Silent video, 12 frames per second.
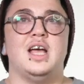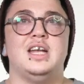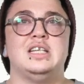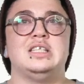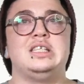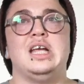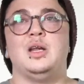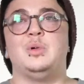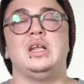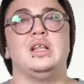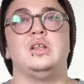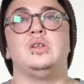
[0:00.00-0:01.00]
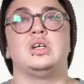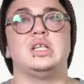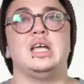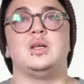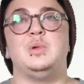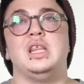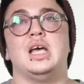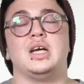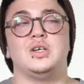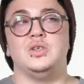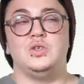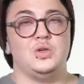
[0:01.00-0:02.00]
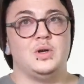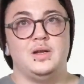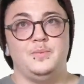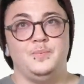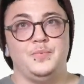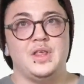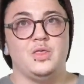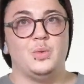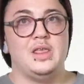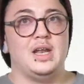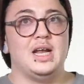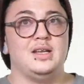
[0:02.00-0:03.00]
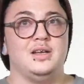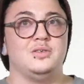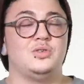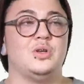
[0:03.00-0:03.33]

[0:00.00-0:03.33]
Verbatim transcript: I didn't see anybody that looked like me that could do it in the way that I did.